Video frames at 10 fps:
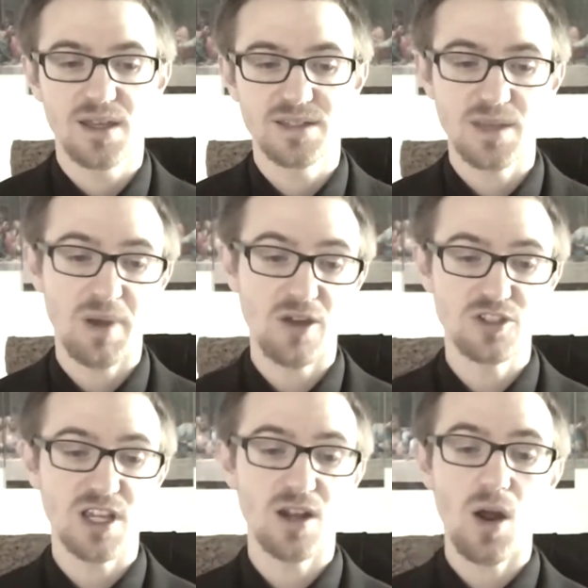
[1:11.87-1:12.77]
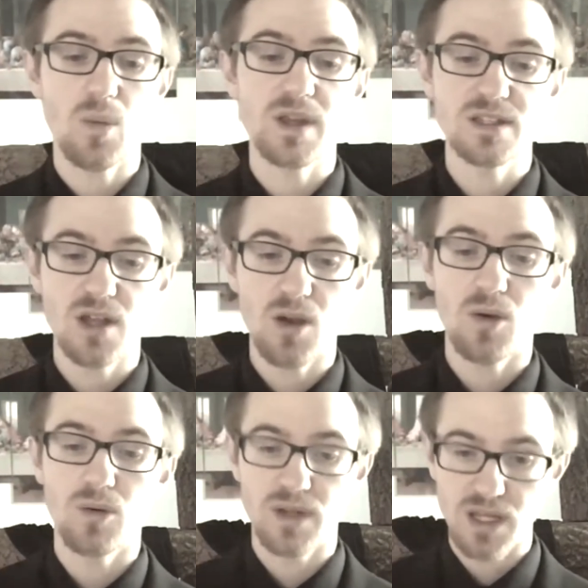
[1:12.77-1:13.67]
Somehow she had always
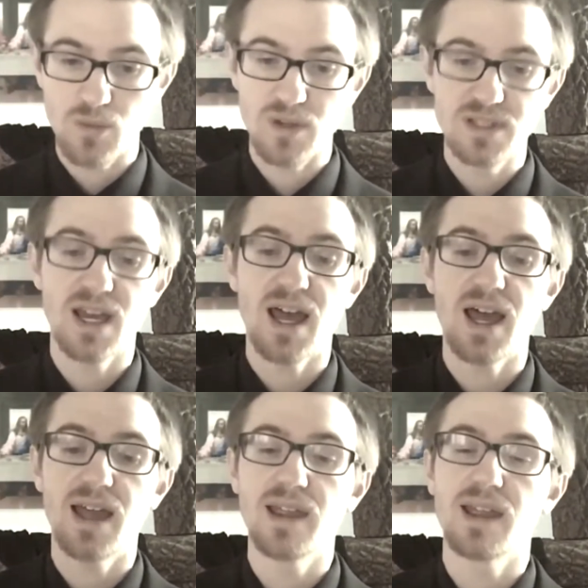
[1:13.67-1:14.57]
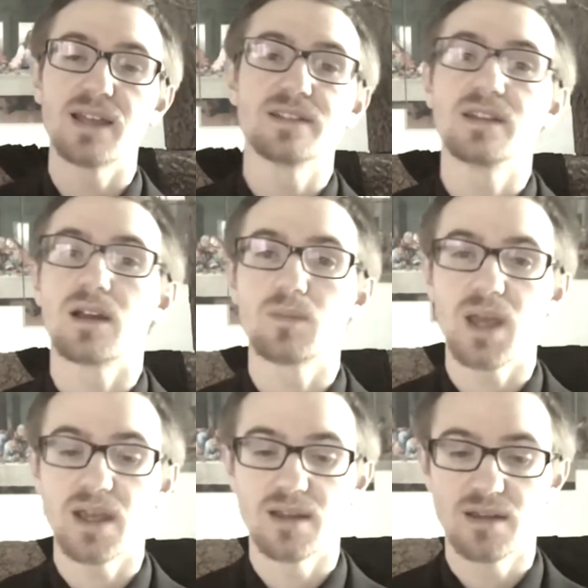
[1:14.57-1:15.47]
known he would die as a young
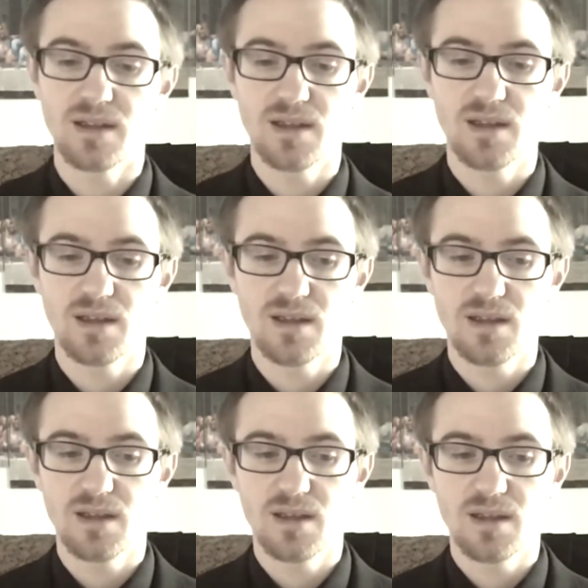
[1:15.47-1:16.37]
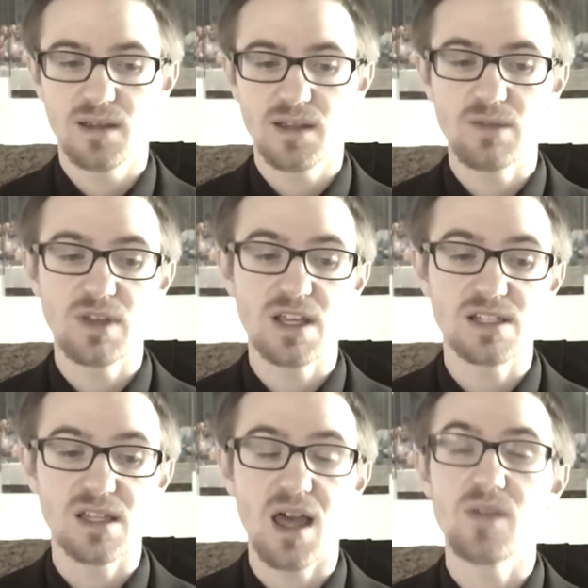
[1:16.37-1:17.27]
man, giving
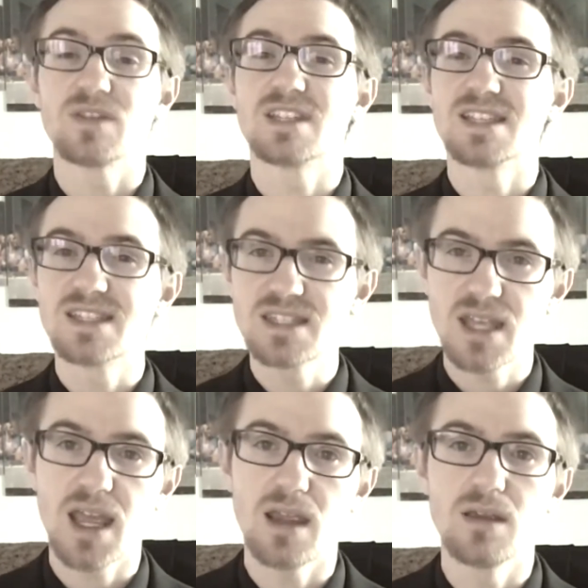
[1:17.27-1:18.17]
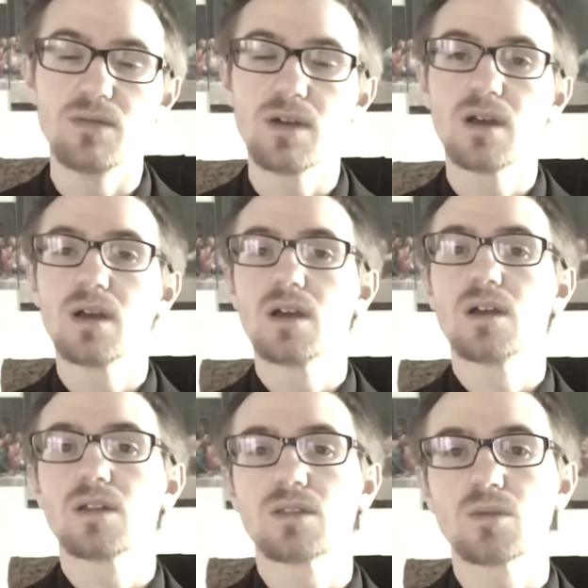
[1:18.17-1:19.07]
his life to save
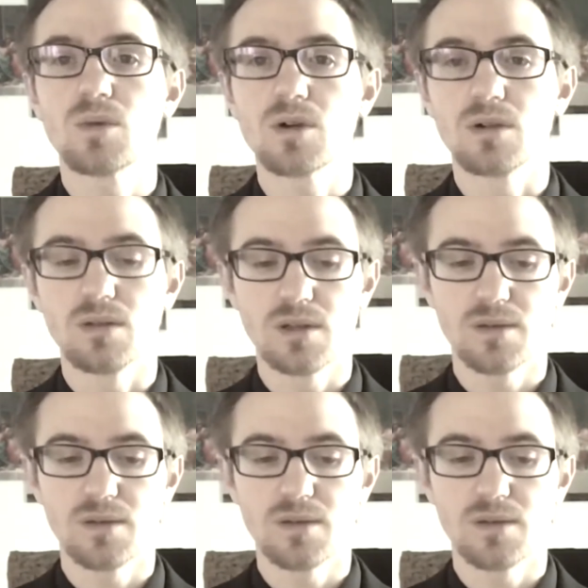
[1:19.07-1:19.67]
the world.